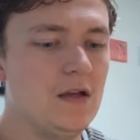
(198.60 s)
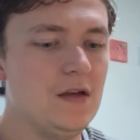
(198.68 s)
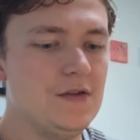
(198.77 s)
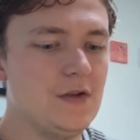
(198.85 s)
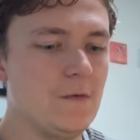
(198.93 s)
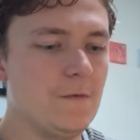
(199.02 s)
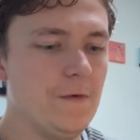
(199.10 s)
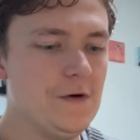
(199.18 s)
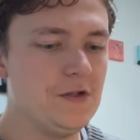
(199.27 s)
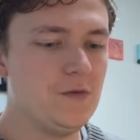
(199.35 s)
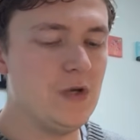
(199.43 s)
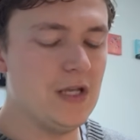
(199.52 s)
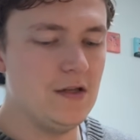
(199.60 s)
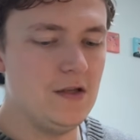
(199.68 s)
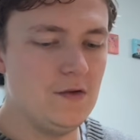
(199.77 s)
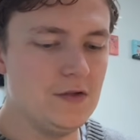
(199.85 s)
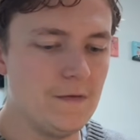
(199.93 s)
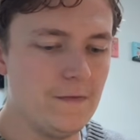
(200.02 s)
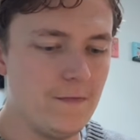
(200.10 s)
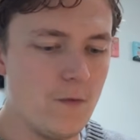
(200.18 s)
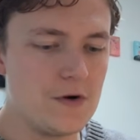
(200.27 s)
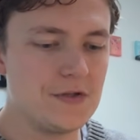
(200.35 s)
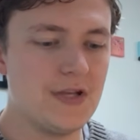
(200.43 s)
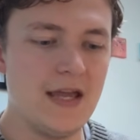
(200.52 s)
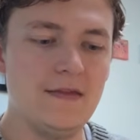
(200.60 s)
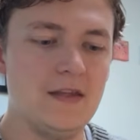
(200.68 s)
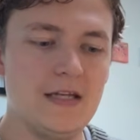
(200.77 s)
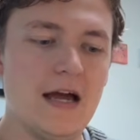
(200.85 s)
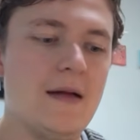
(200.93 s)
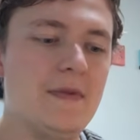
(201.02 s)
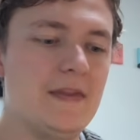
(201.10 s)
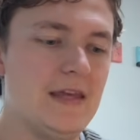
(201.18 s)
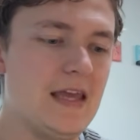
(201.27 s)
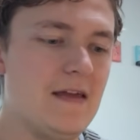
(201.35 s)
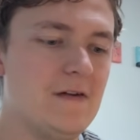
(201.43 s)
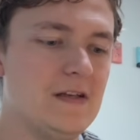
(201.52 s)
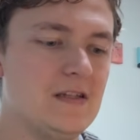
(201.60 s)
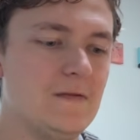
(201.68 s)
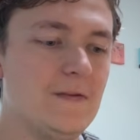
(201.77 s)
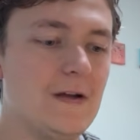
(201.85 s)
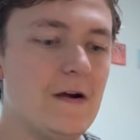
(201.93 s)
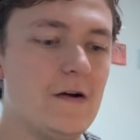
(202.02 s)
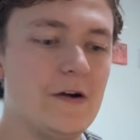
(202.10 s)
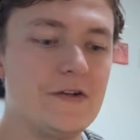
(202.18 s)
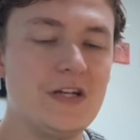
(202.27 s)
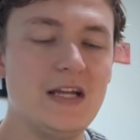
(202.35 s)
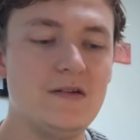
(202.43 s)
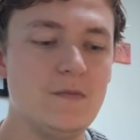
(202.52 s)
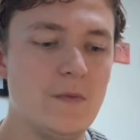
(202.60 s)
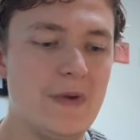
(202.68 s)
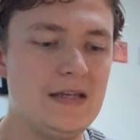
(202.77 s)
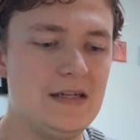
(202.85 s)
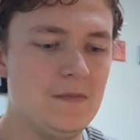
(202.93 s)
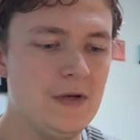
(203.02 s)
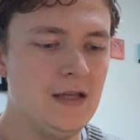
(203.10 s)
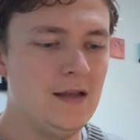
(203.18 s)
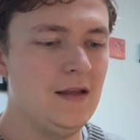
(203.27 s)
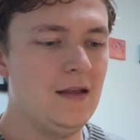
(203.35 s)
So first we can use the force and the time that they gave us to figure out our change in momentum,